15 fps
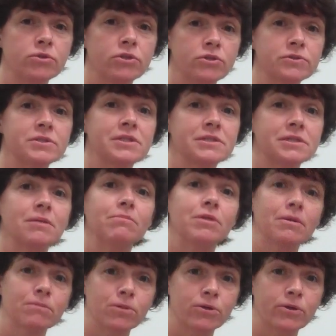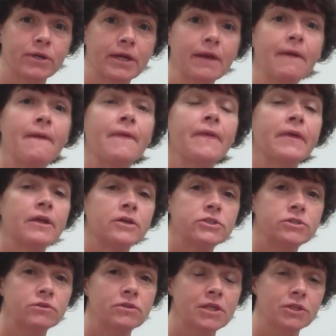You'll see something blurry.
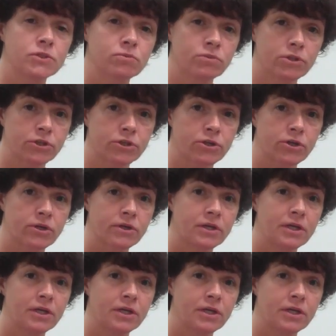Two things will occur.